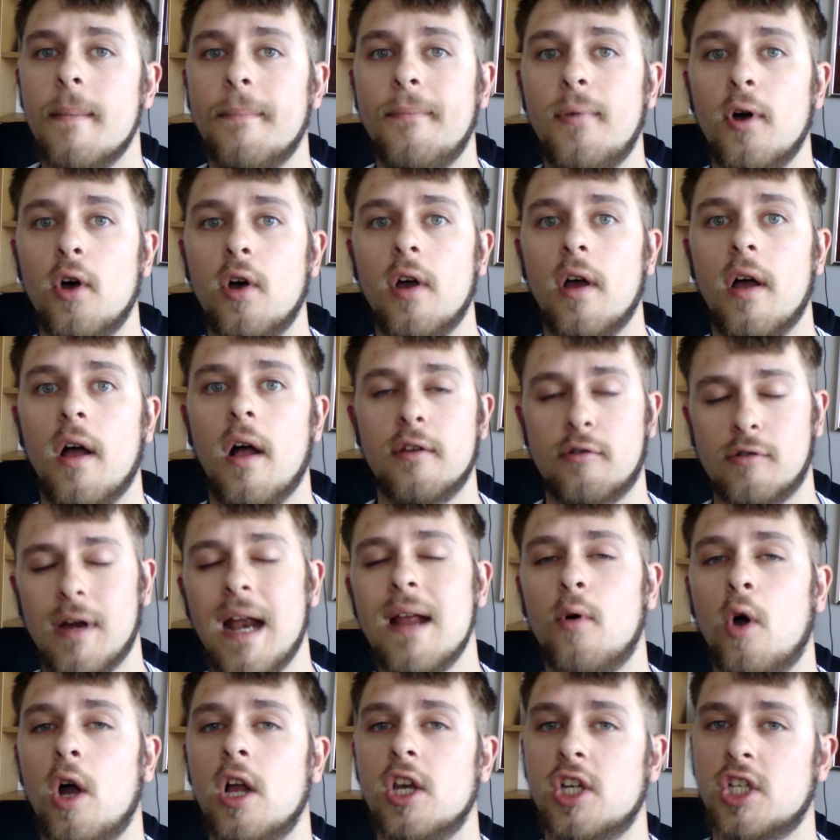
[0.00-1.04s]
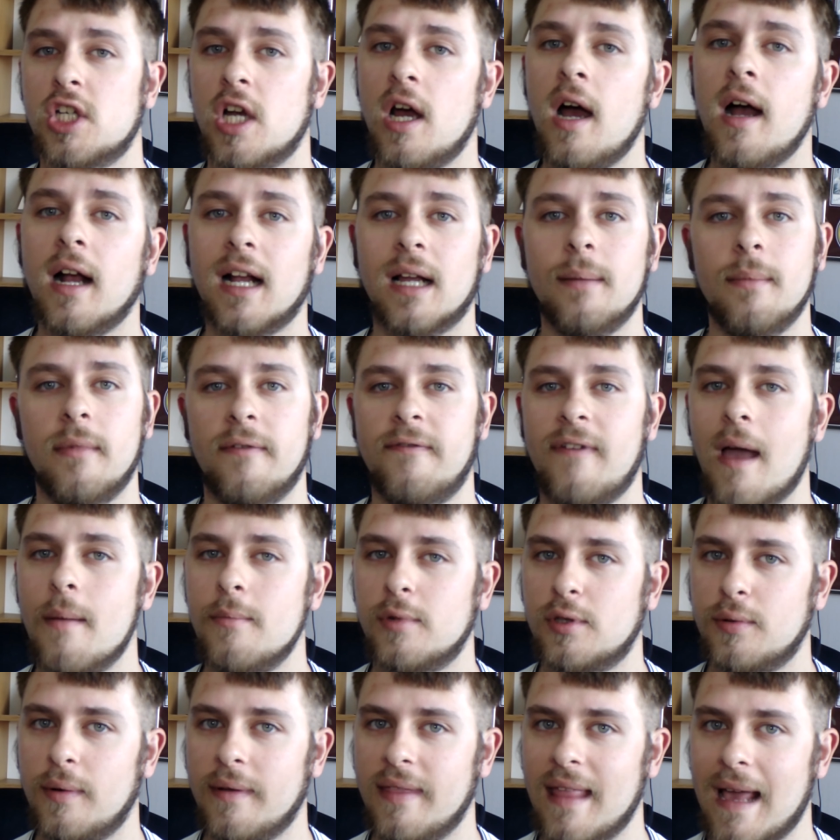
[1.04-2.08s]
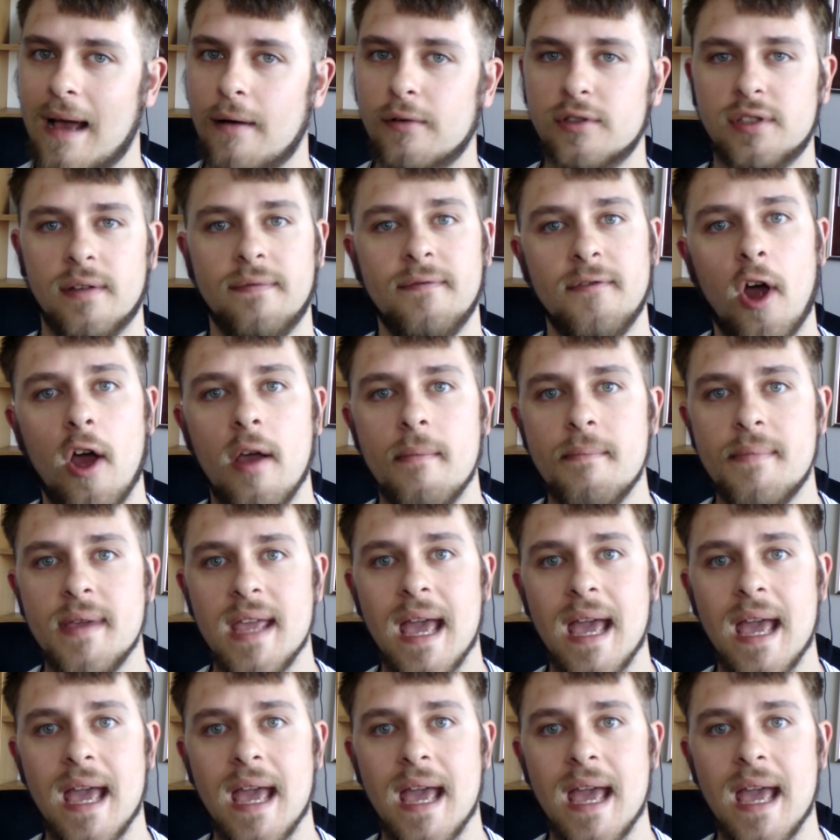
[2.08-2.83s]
But the great white shark can be found between the hours of 9